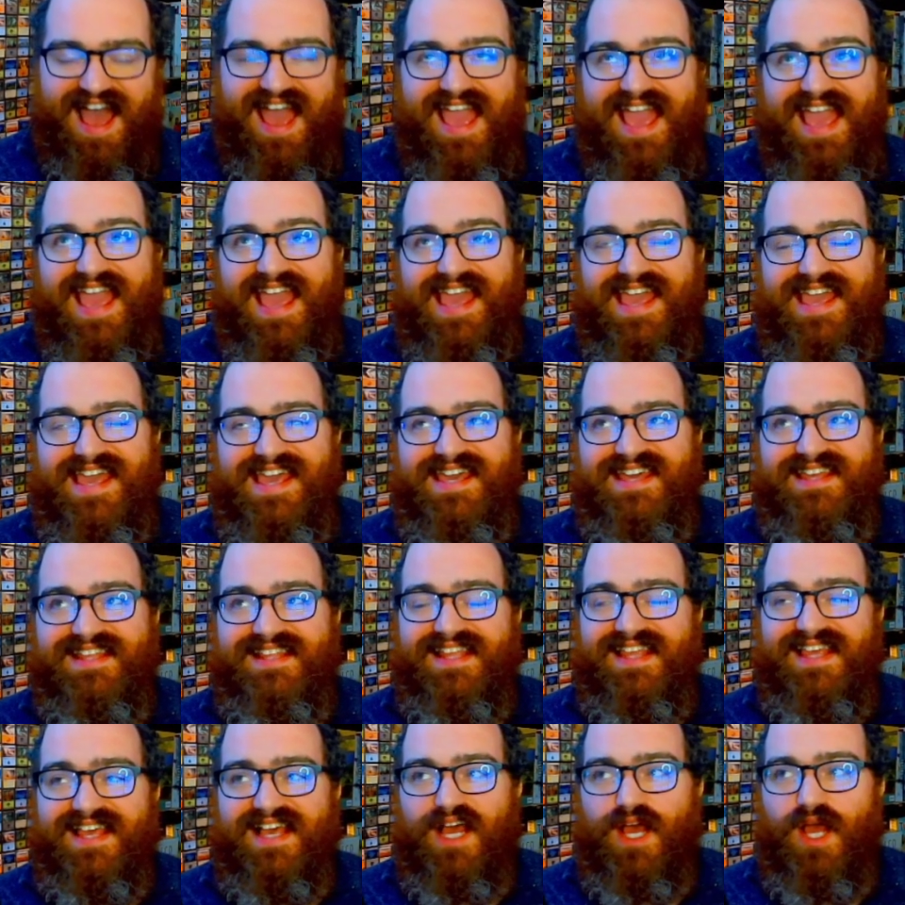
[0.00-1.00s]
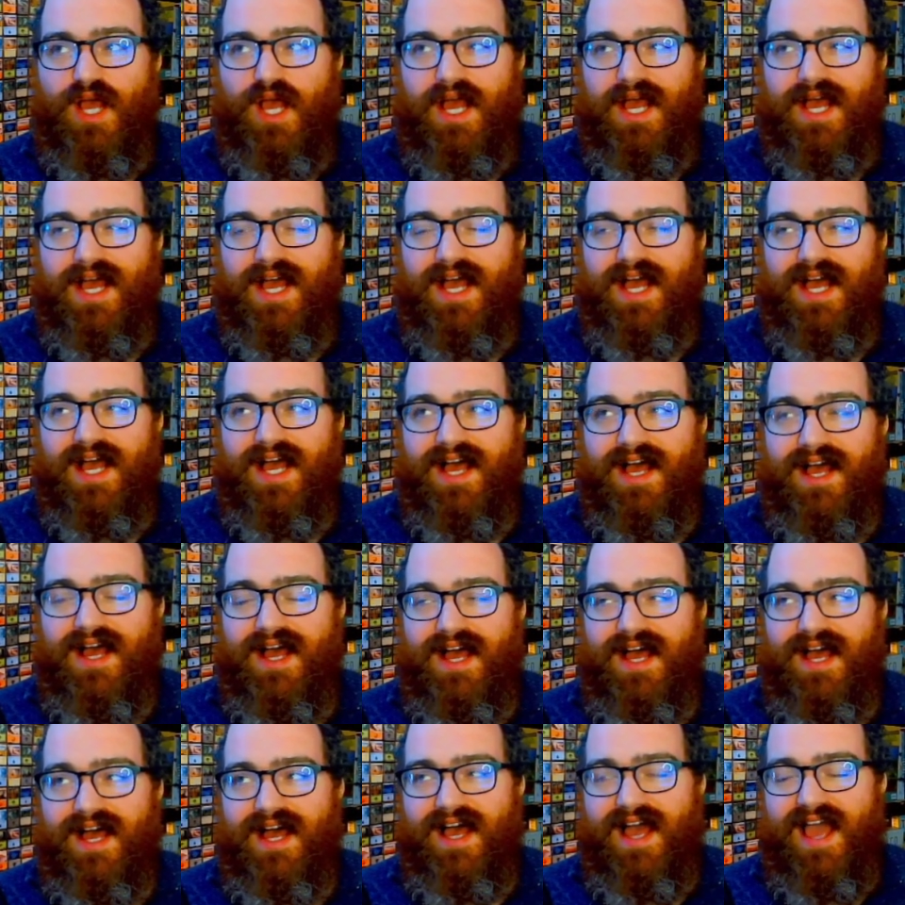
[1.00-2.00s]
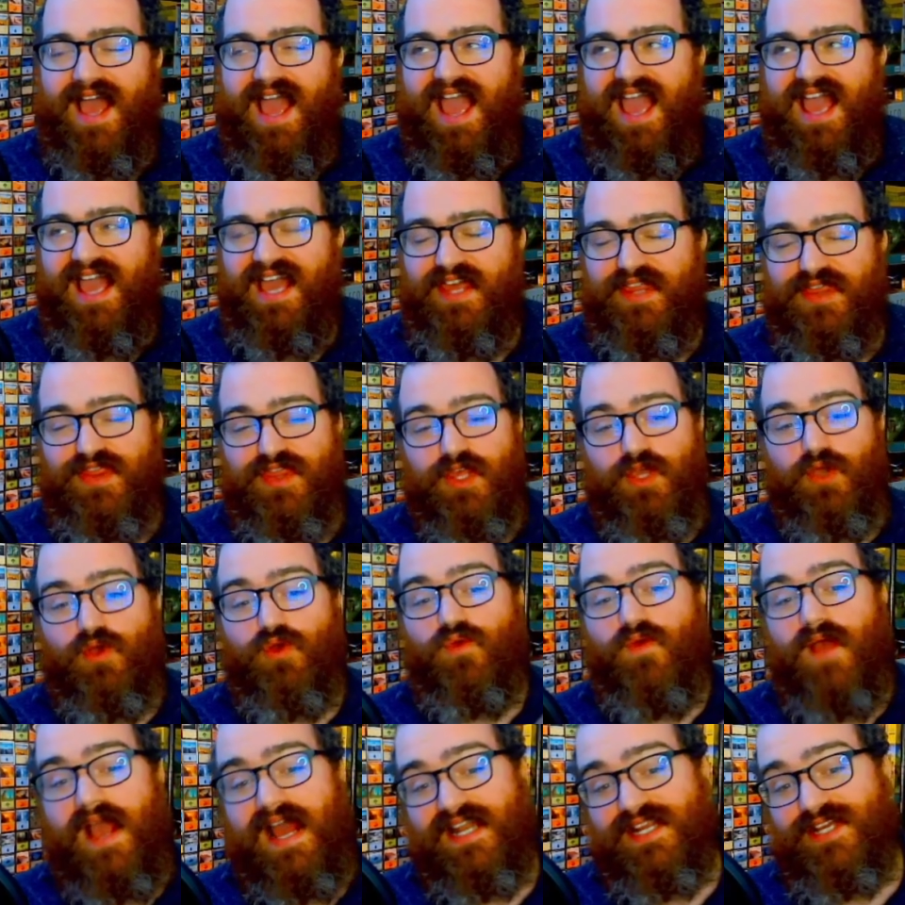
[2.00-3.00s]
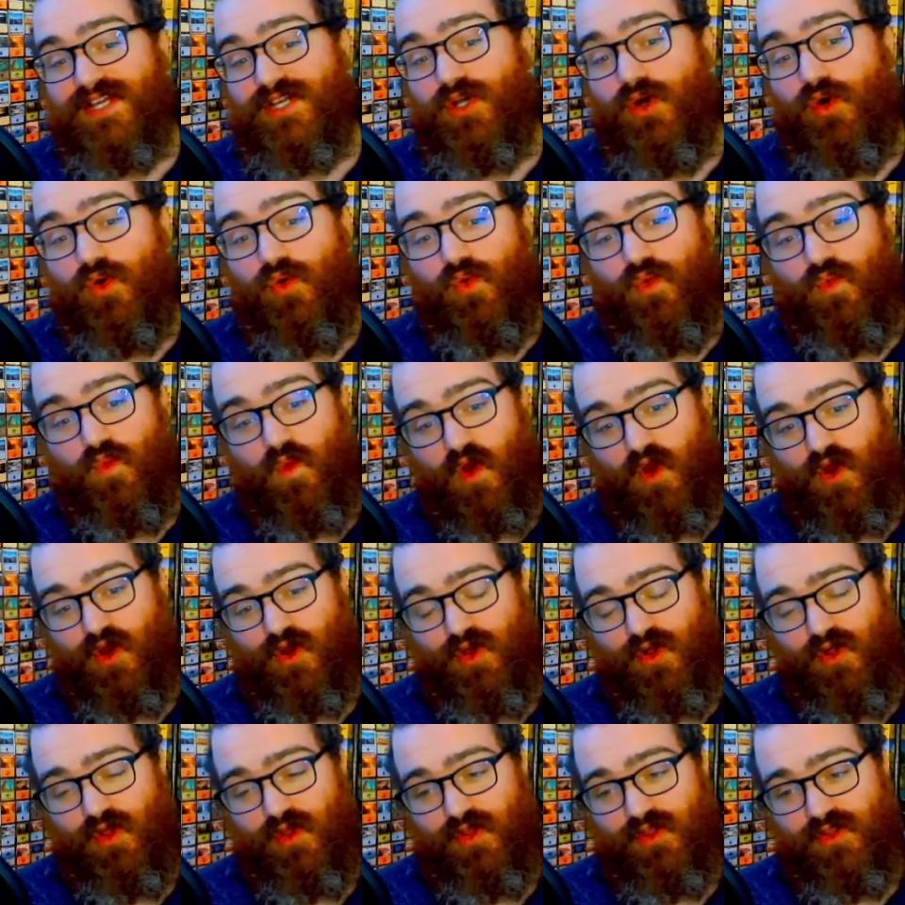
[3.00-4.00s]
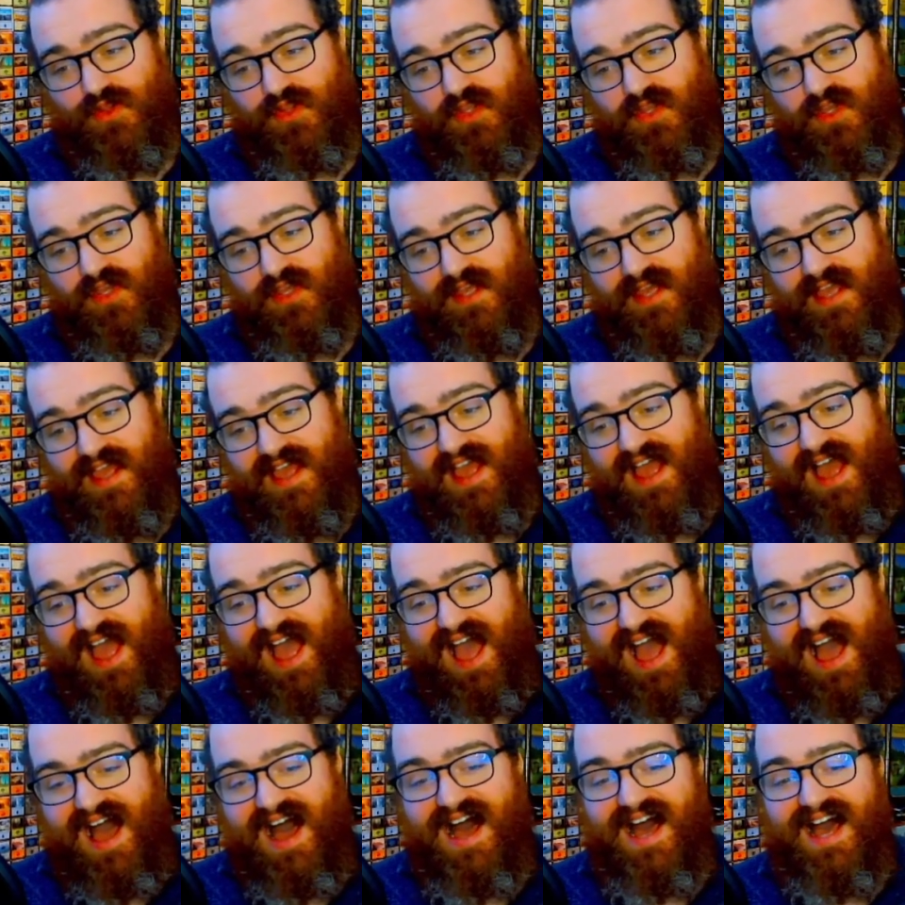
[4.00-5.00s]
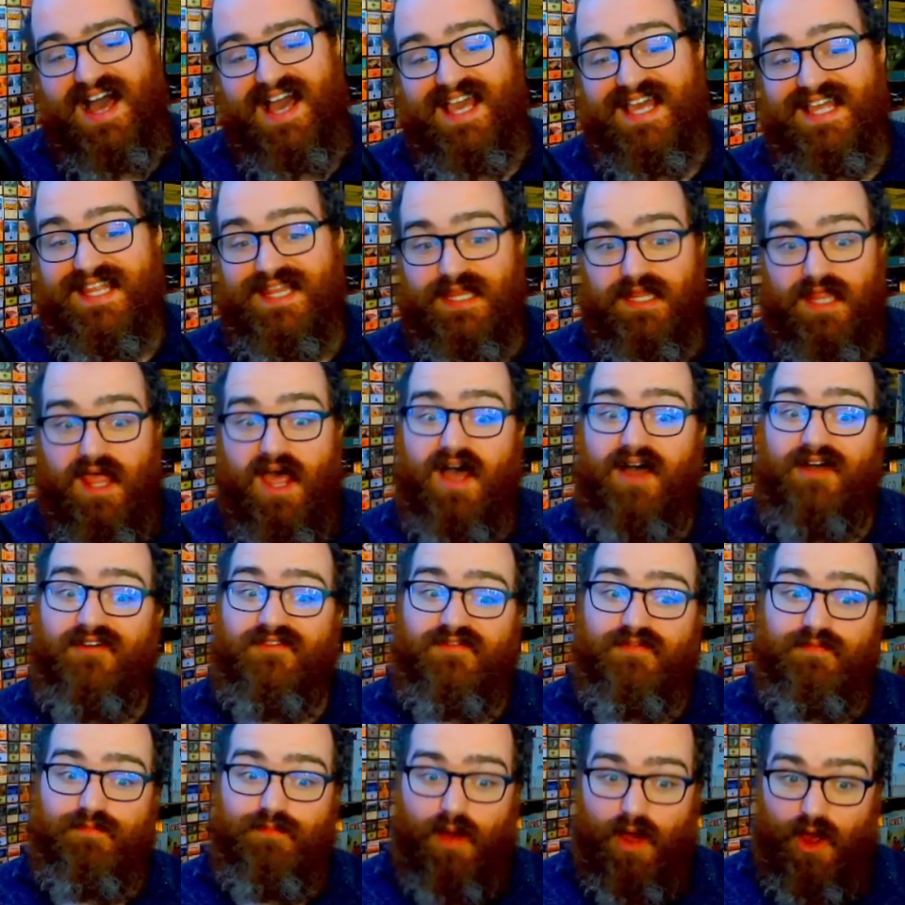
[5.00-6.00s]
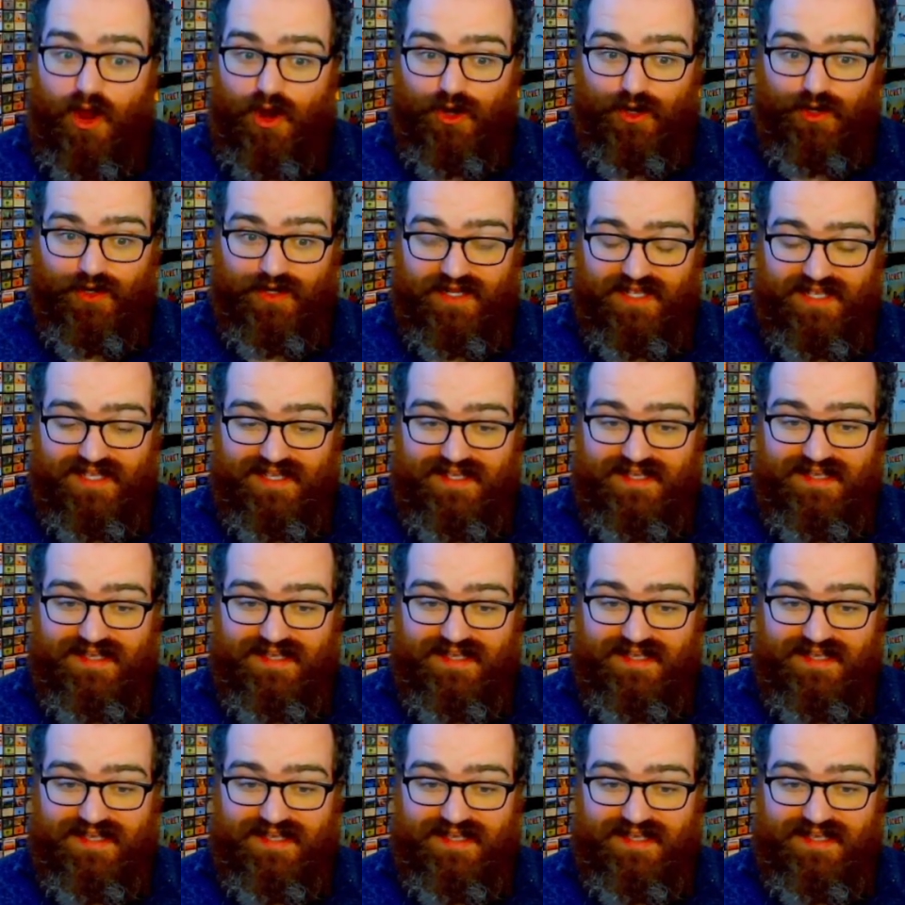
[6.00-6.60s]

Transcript: in a theoretical world, I love Party.